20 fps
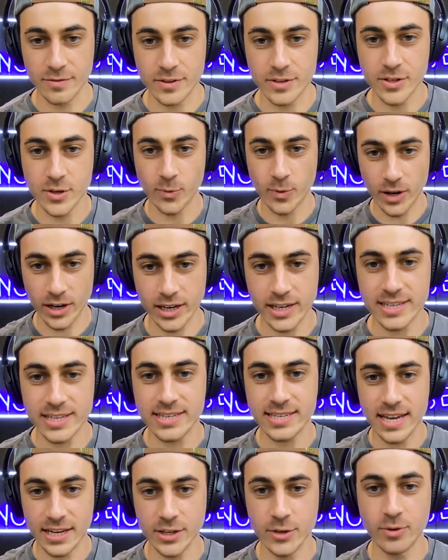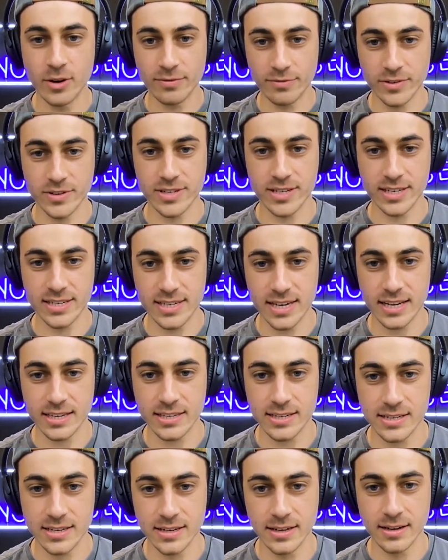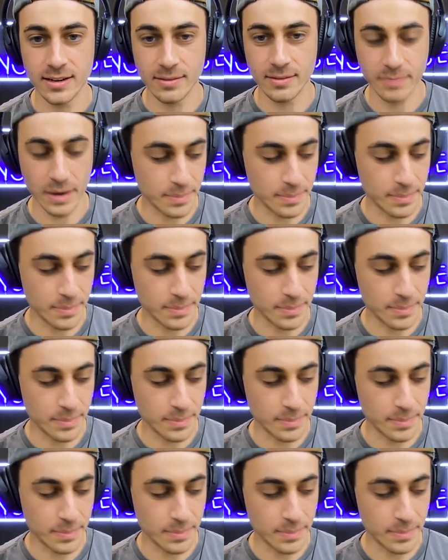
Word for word: so we're going to set you up for success by